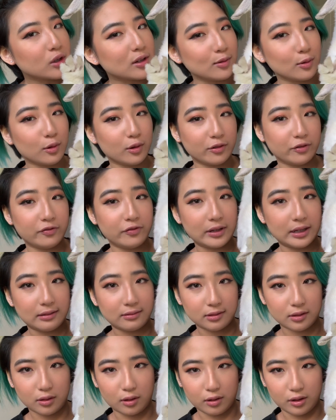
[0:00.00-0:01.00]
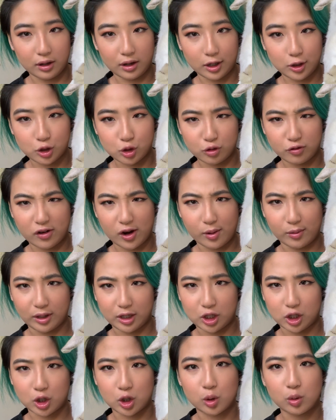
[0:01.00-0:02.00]
Little feet. Oh yes, you're very
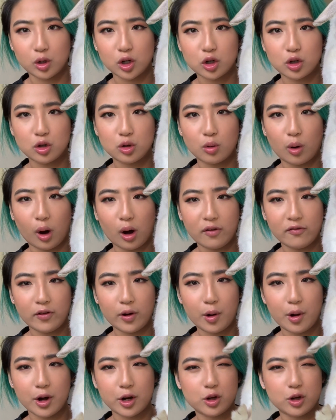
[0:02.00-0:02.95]
cute. Yes, you are very